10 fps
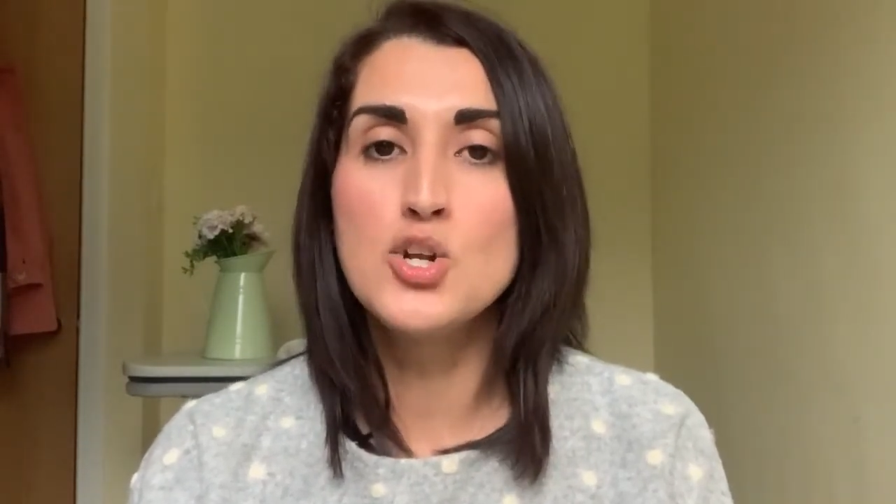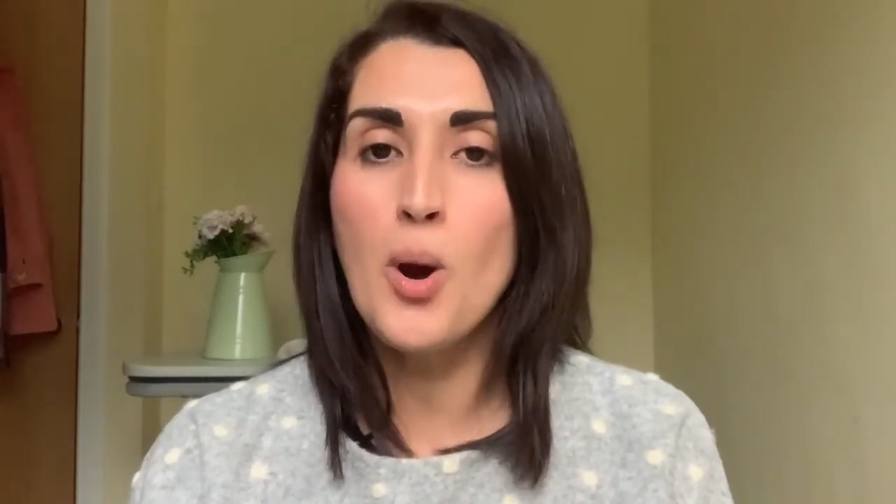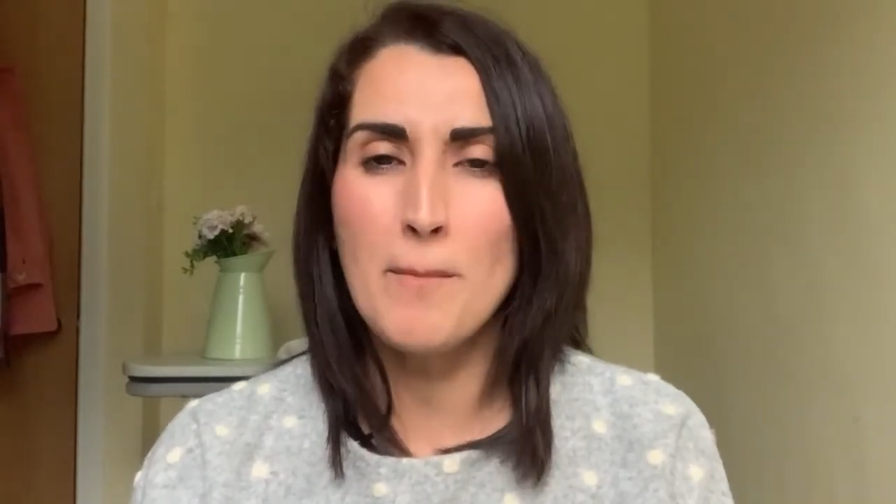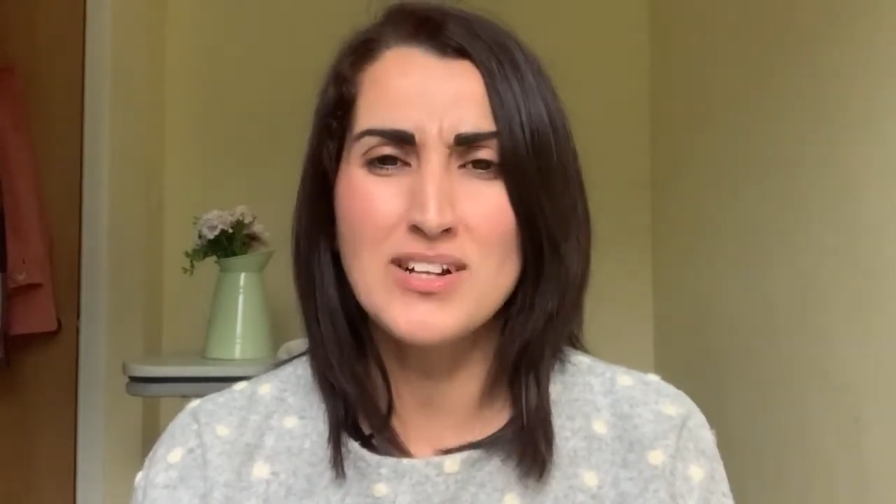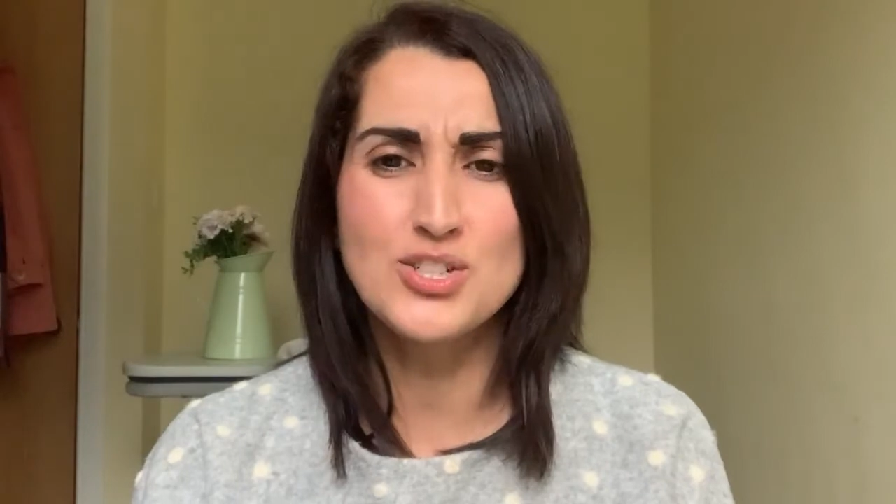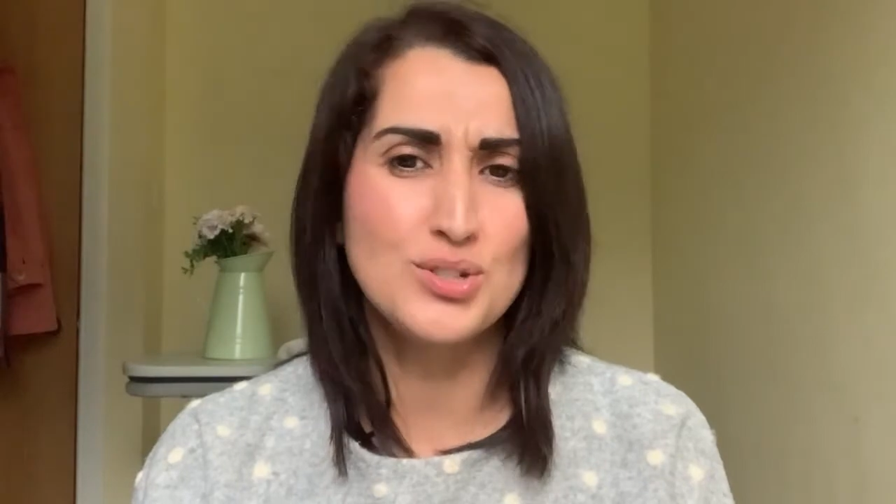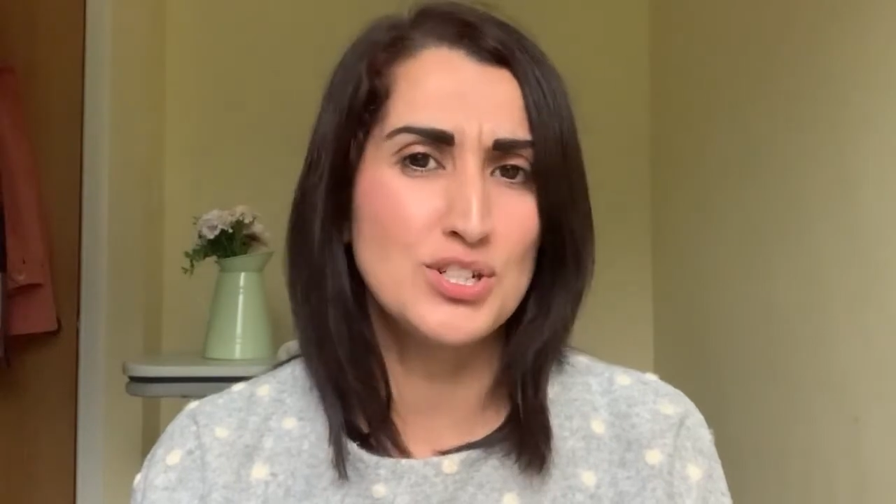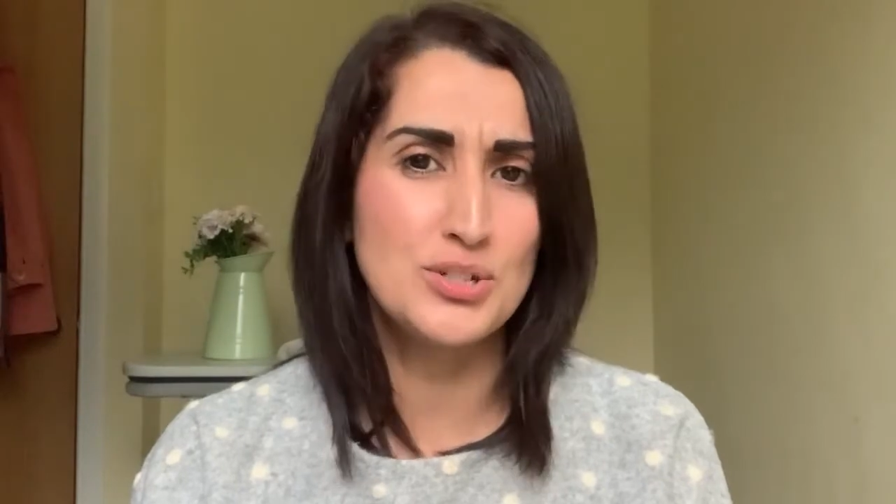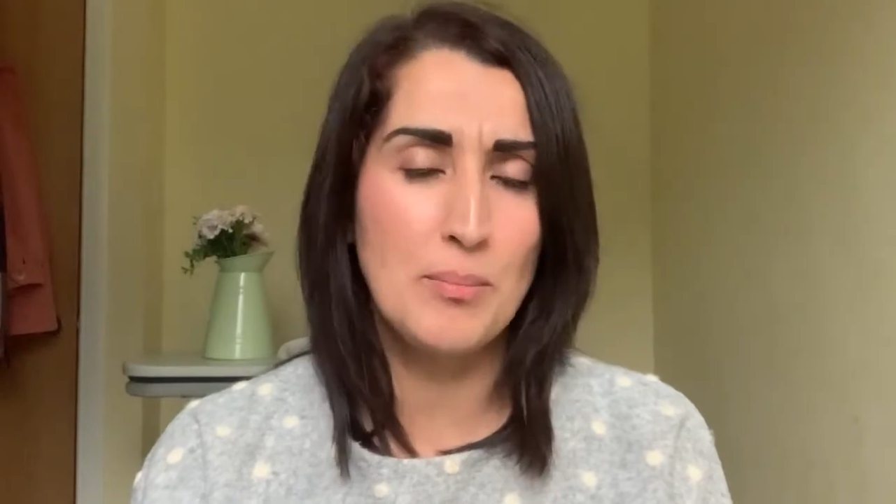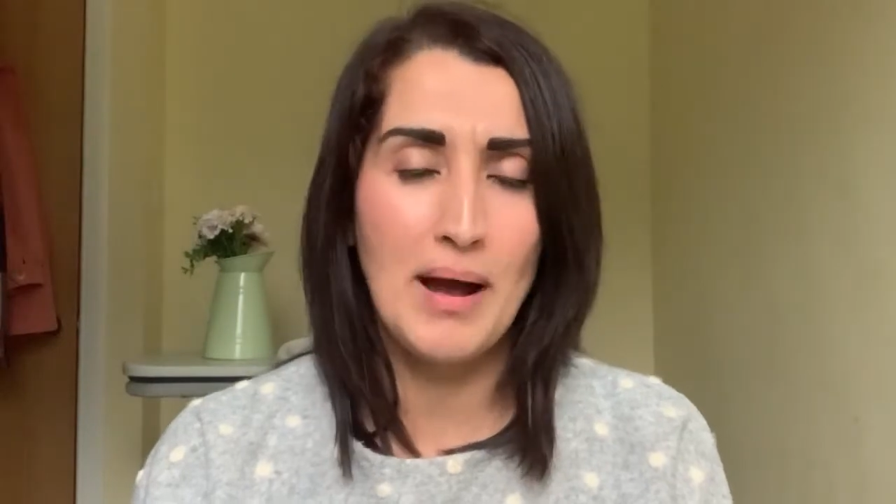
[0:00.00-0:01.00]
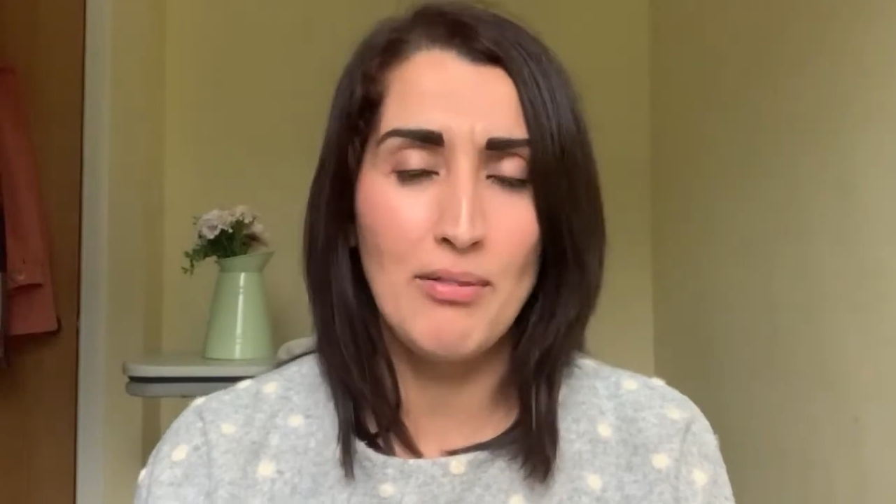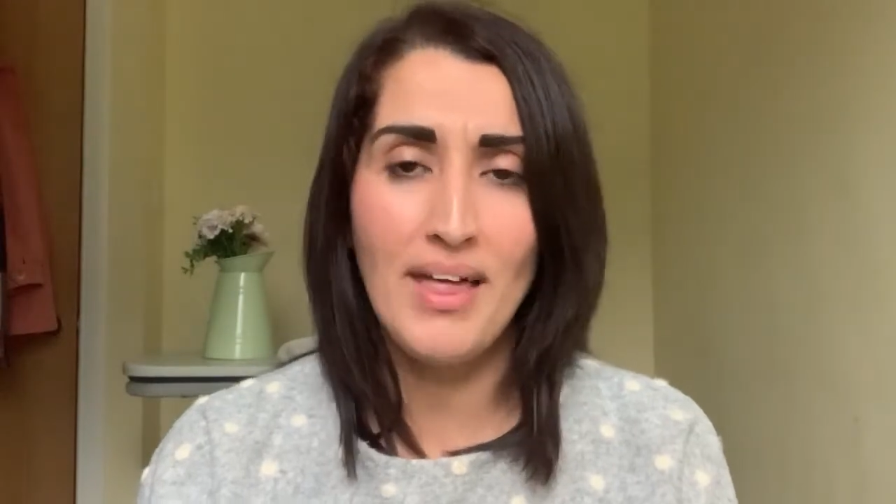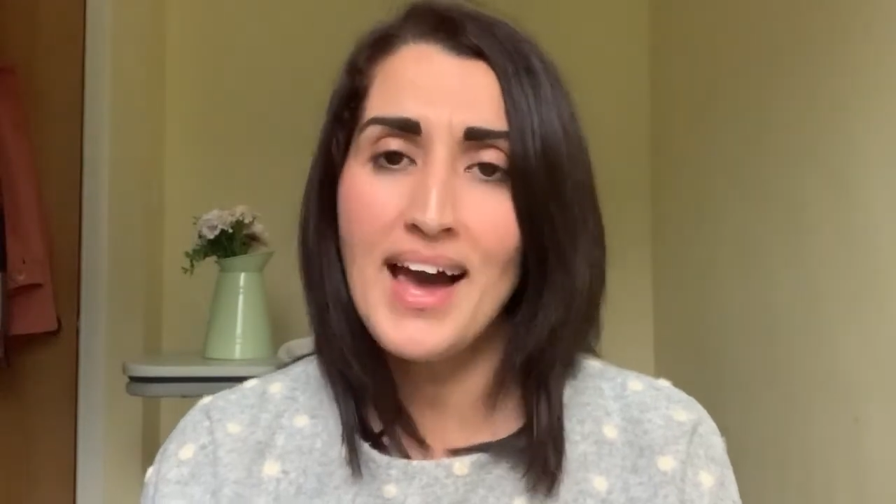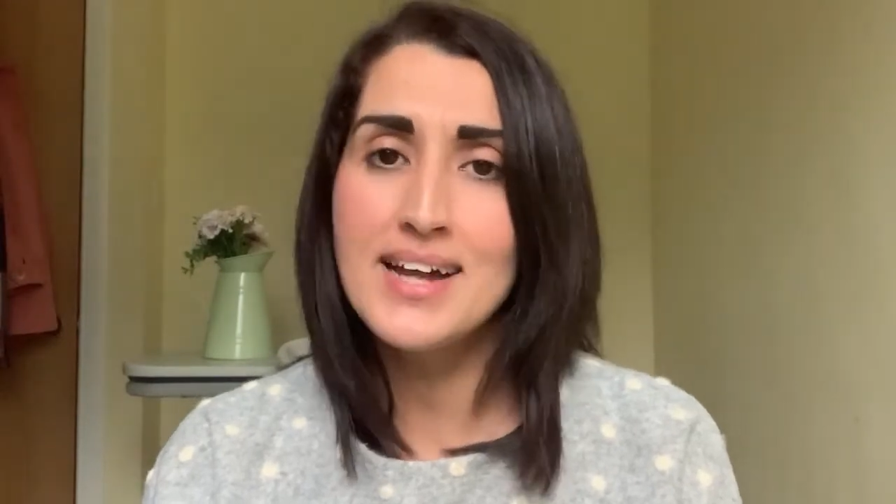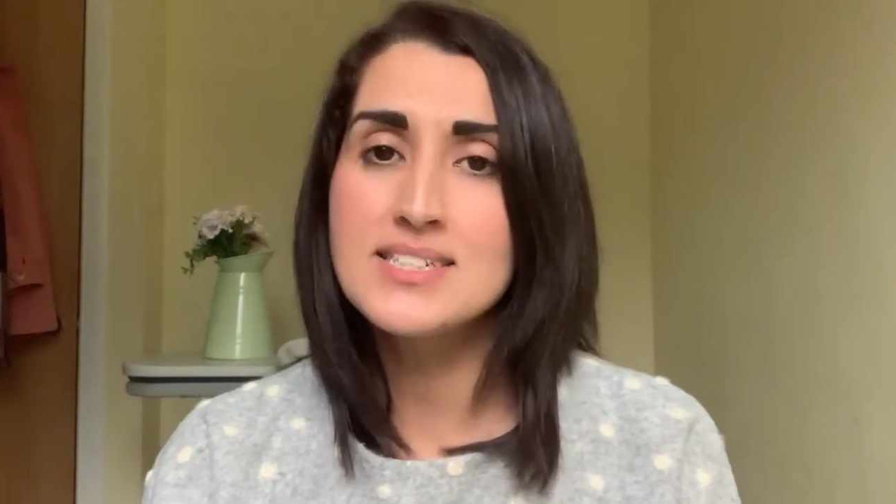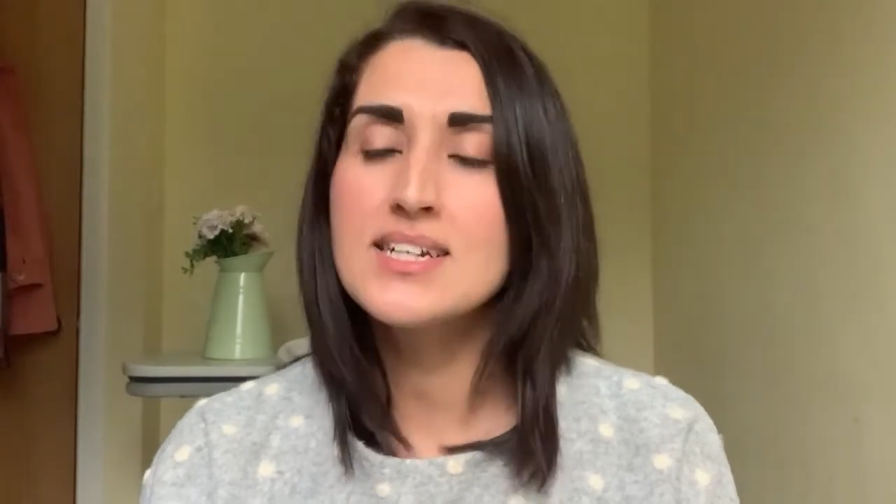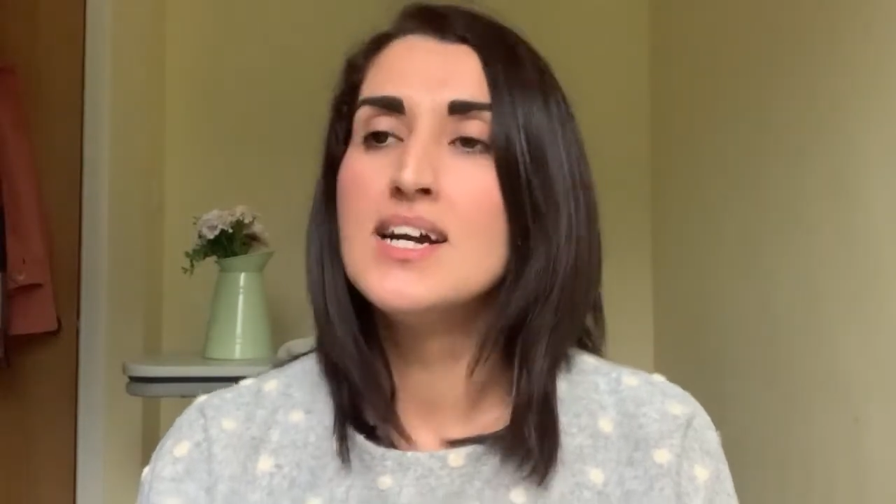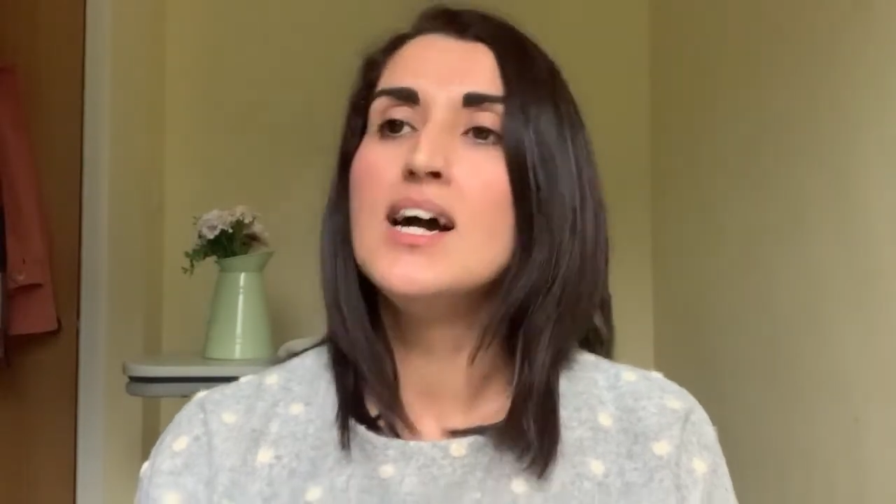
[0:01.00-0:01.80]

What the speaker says: Not much you can do about that.